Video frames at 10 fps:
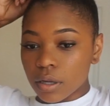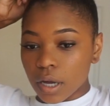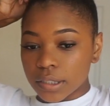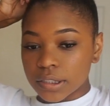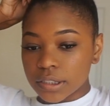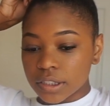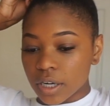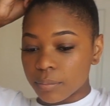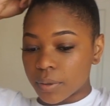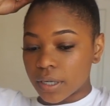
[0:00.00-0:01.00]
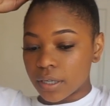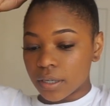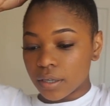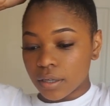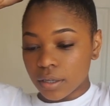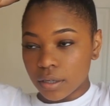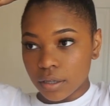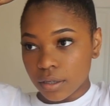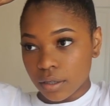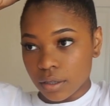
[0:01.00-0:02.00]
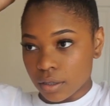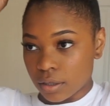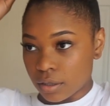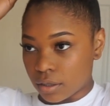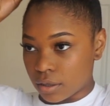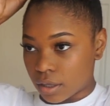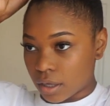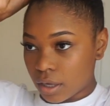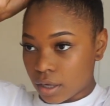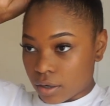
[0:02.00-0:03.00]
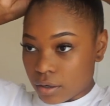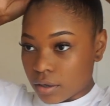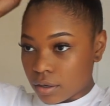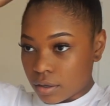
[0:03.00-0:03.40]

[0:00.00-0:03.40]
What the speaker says: I just start pinning the hair